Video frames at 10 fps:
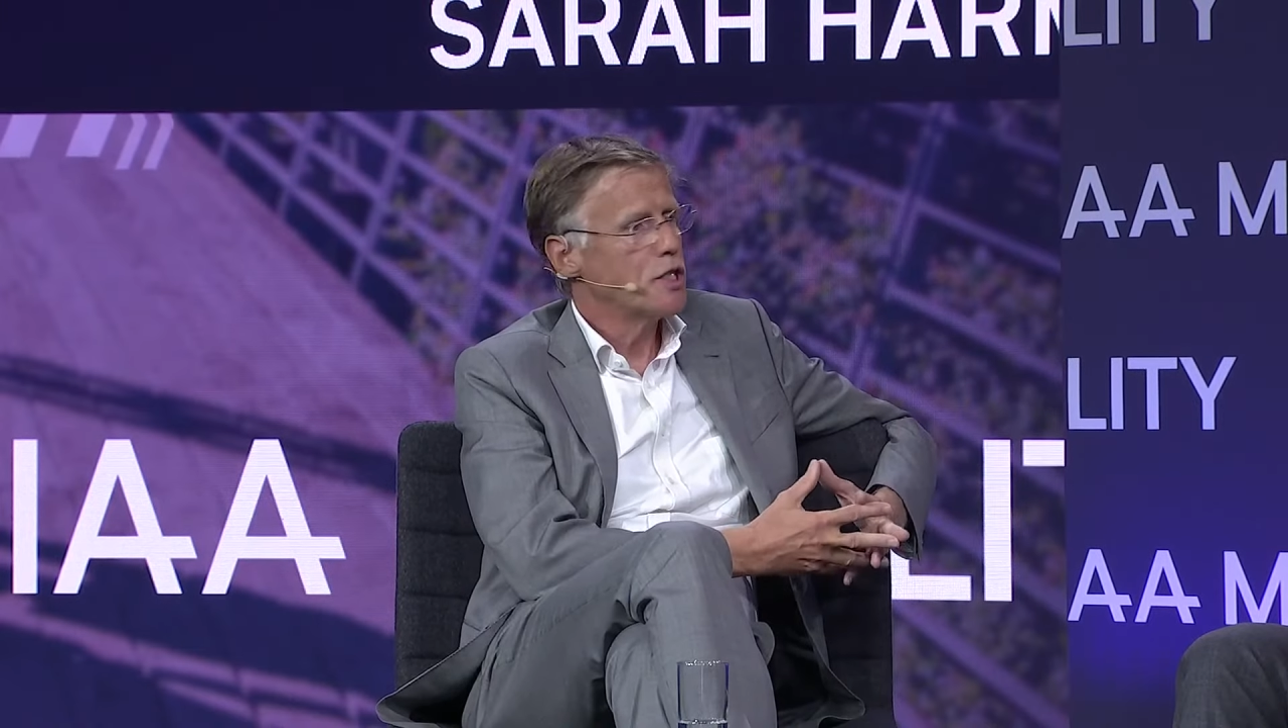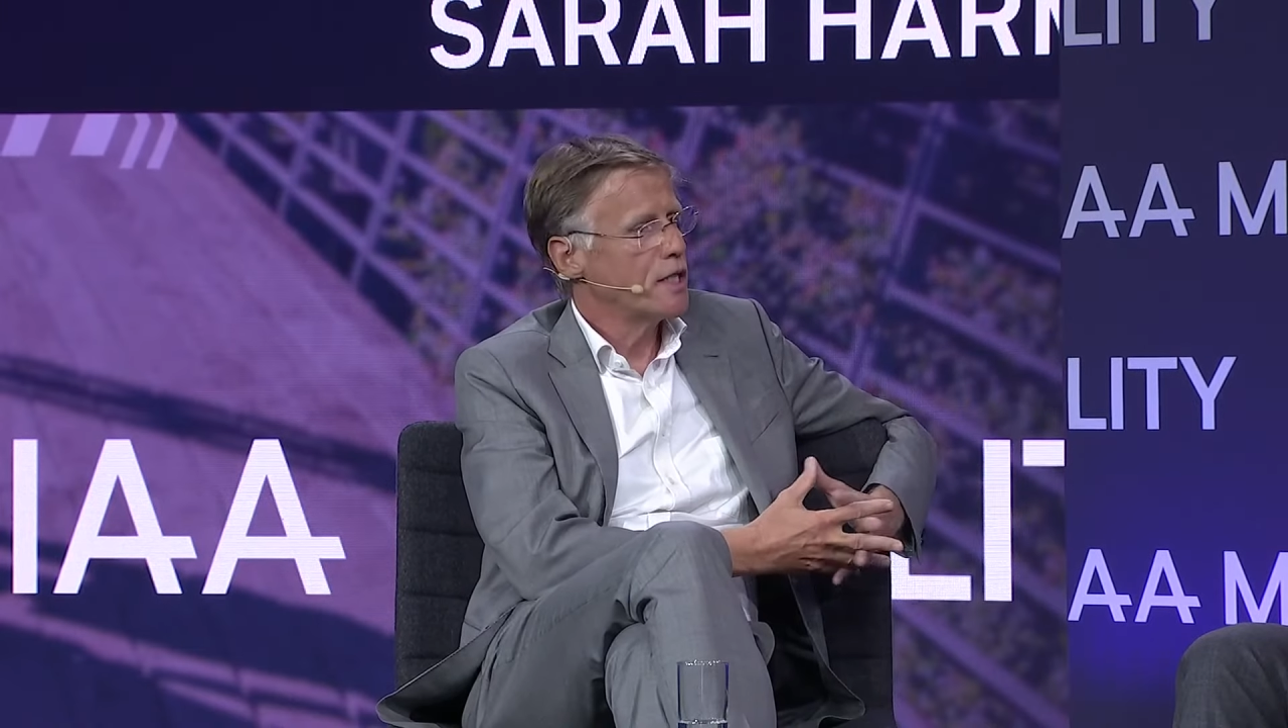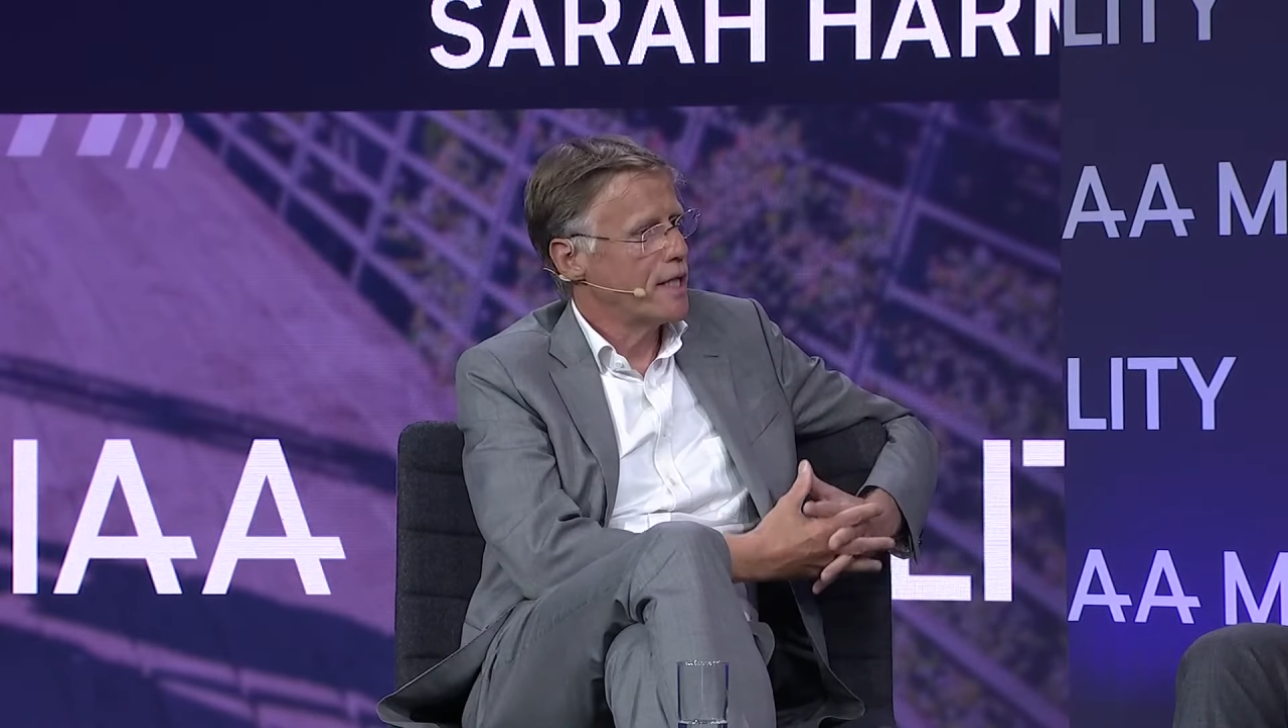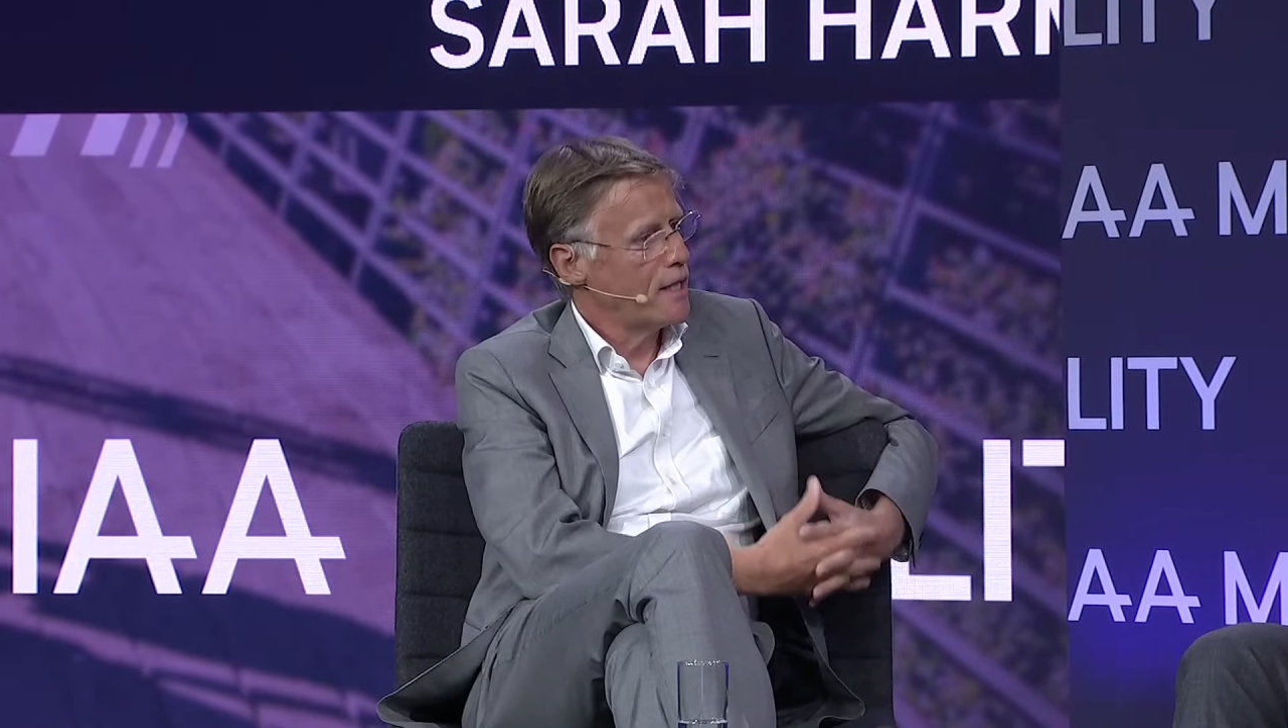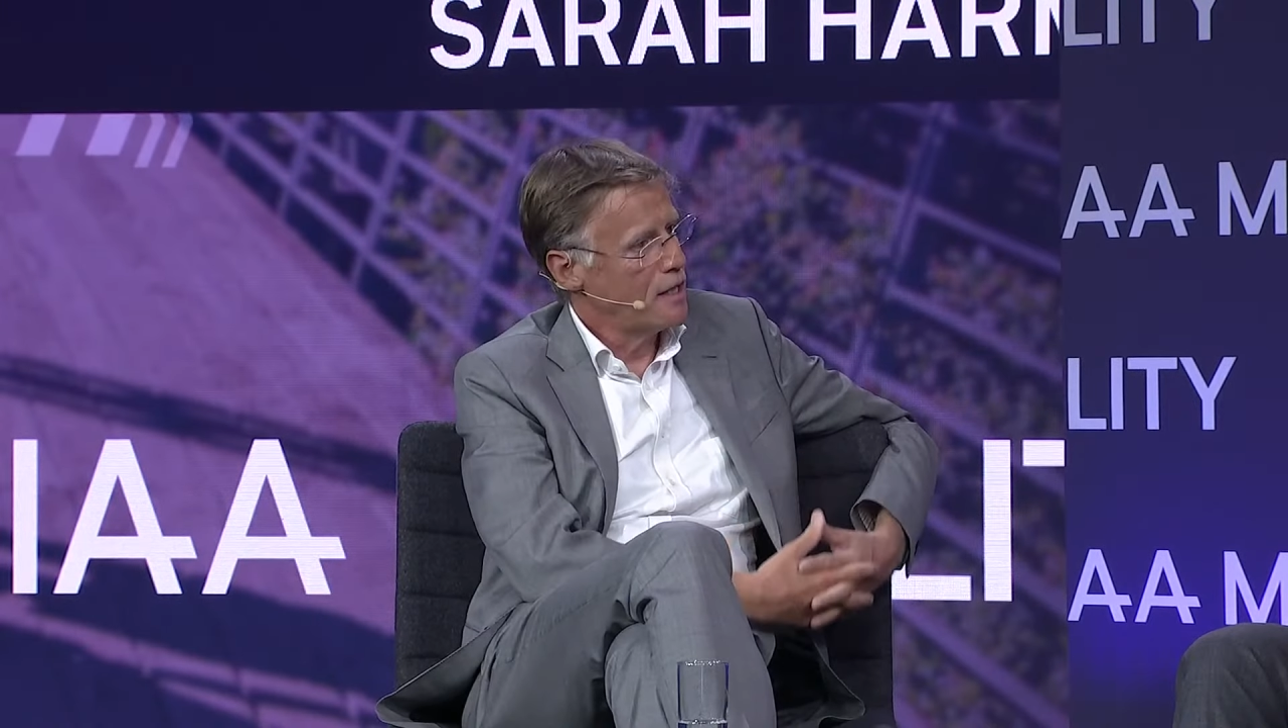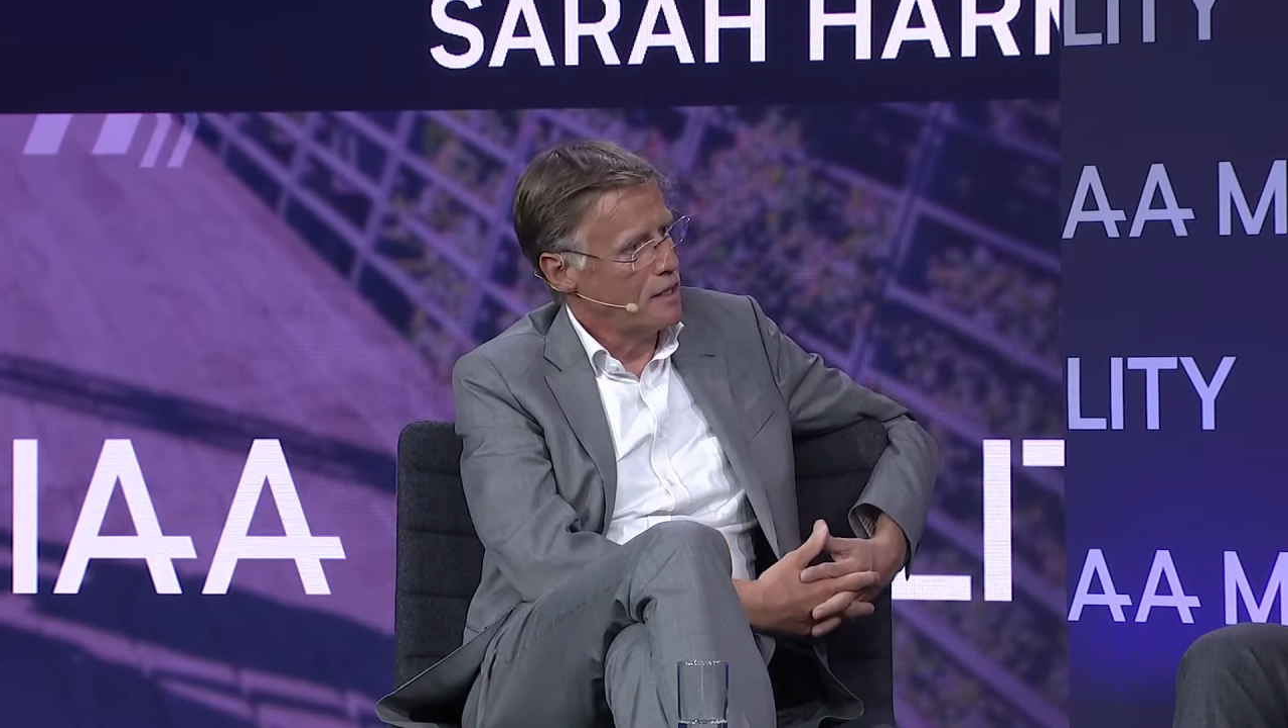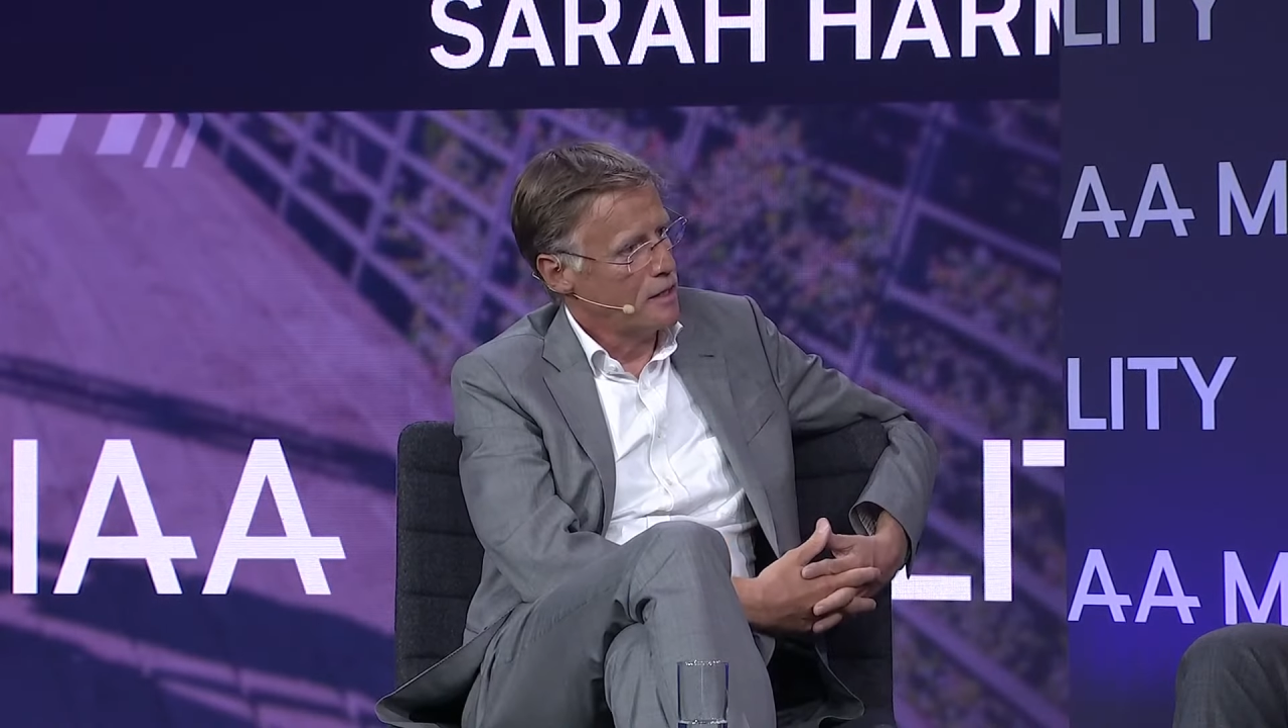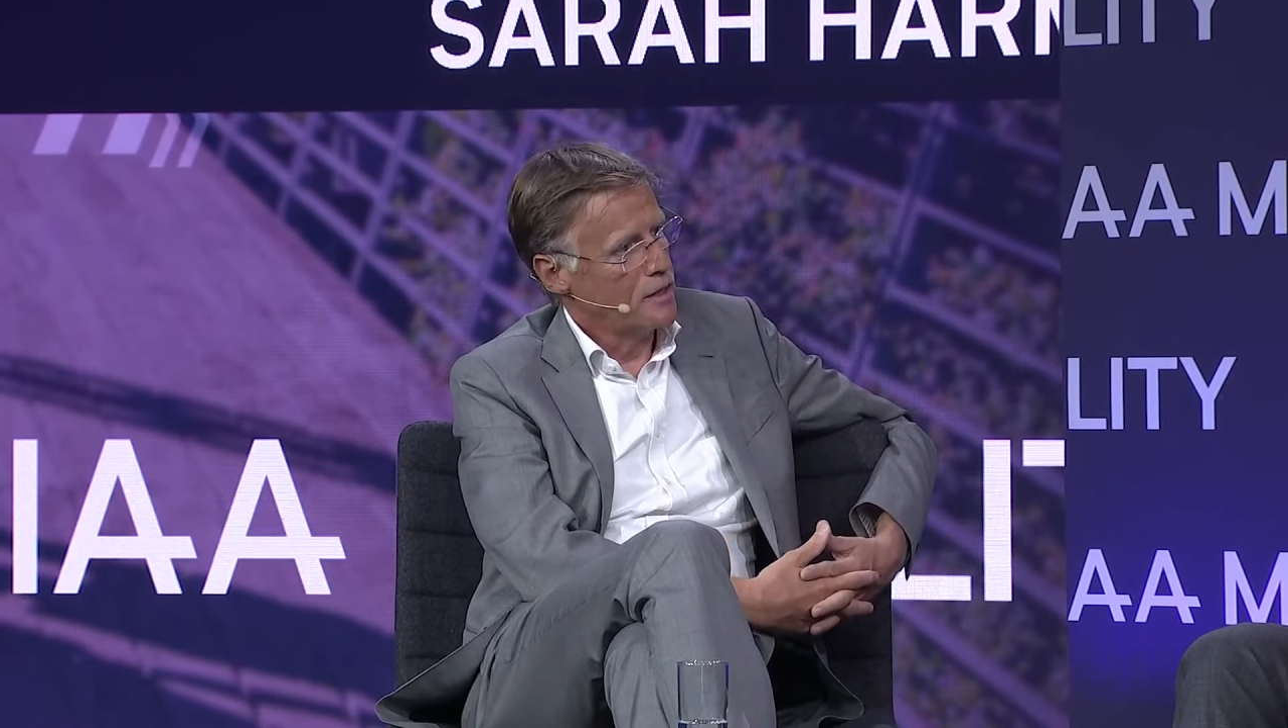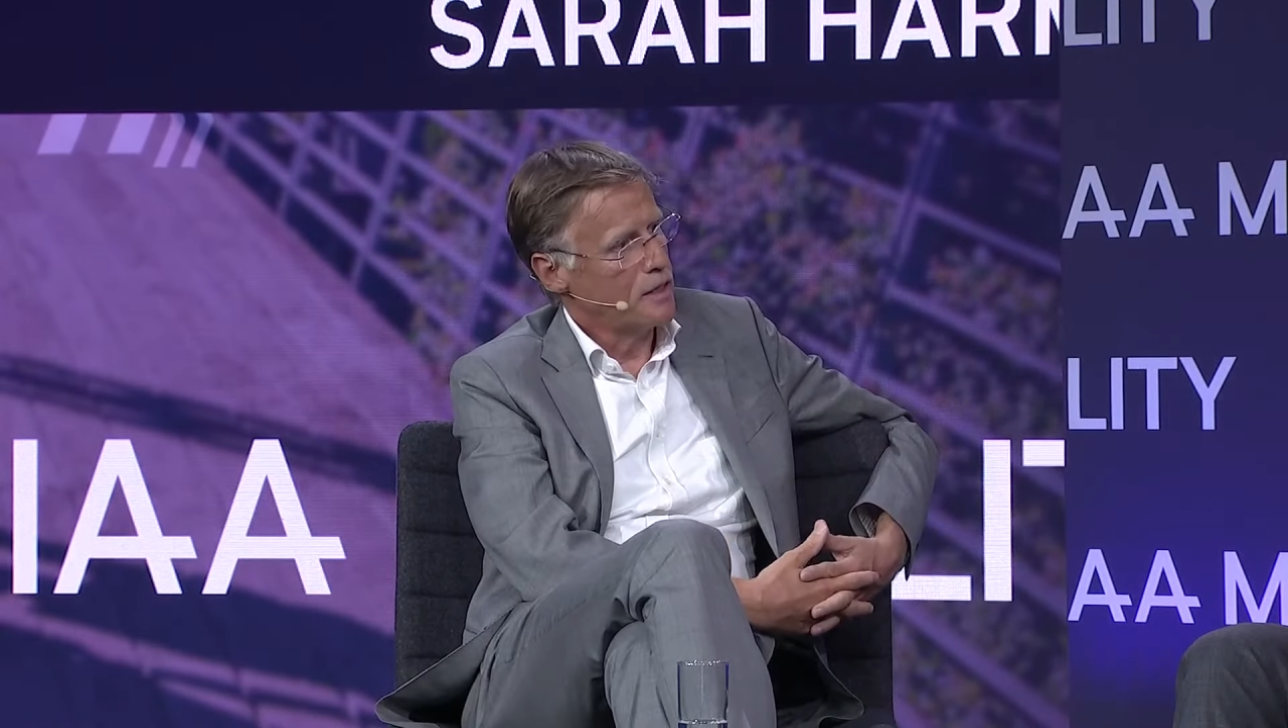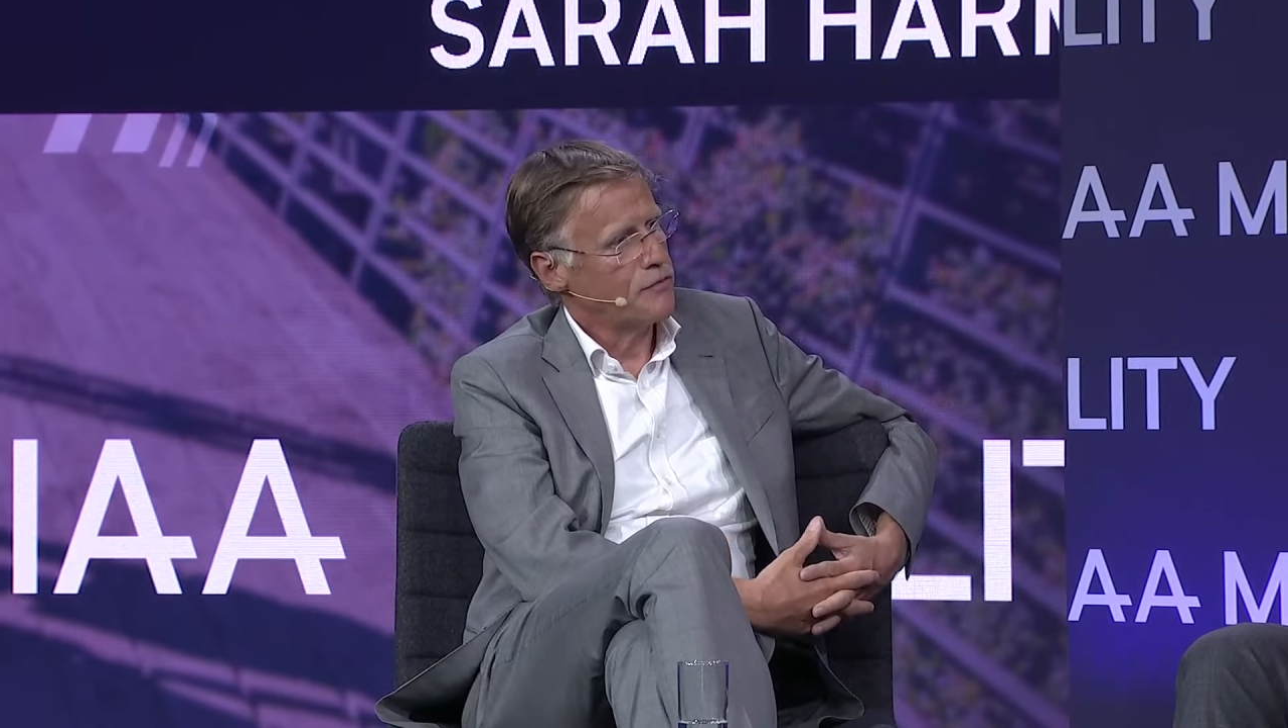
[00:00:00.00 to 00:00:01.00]

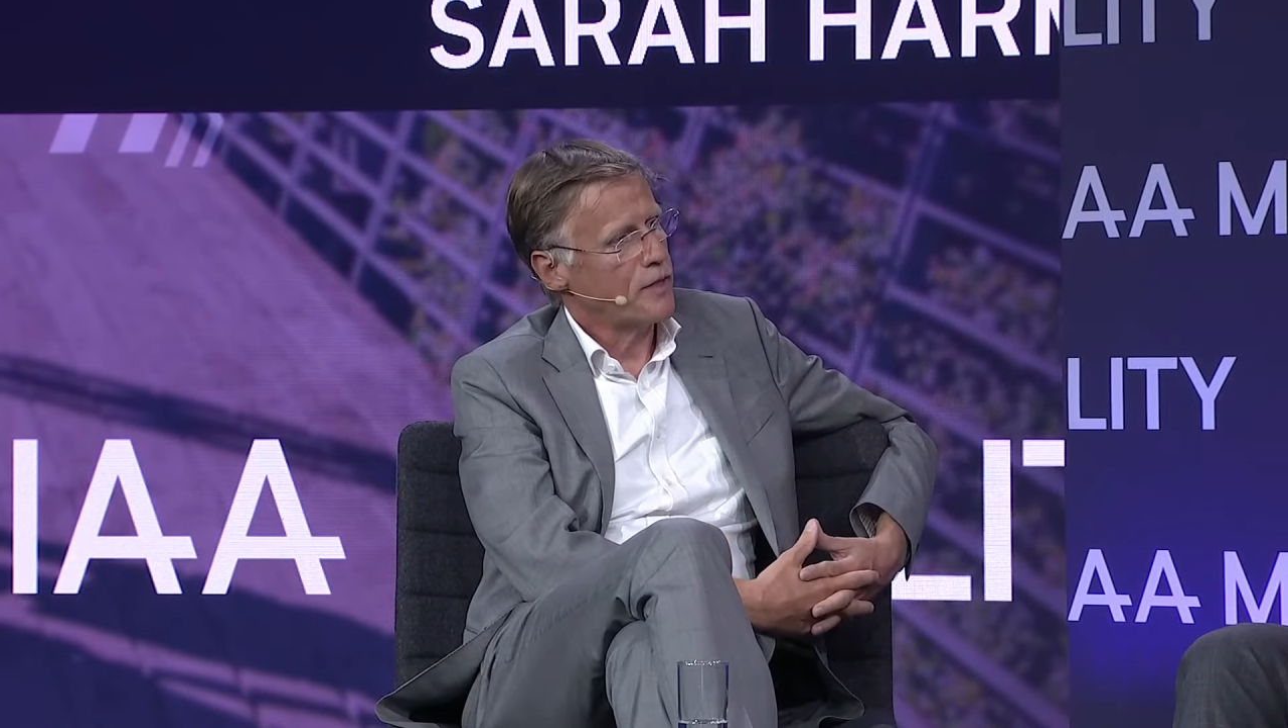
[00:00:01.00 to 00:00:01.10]
G&A